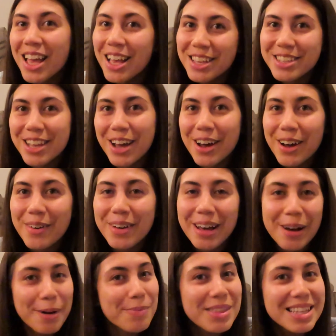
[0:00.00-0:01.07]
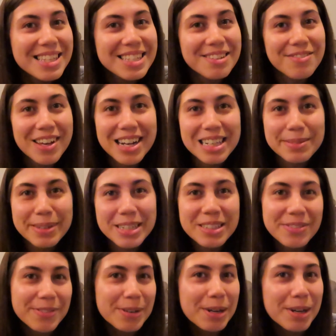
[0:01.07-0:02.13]
So I hope this is a fun experience
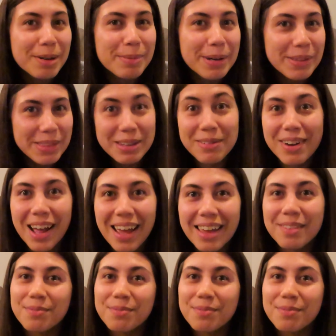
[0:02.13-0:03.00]
for both you and I.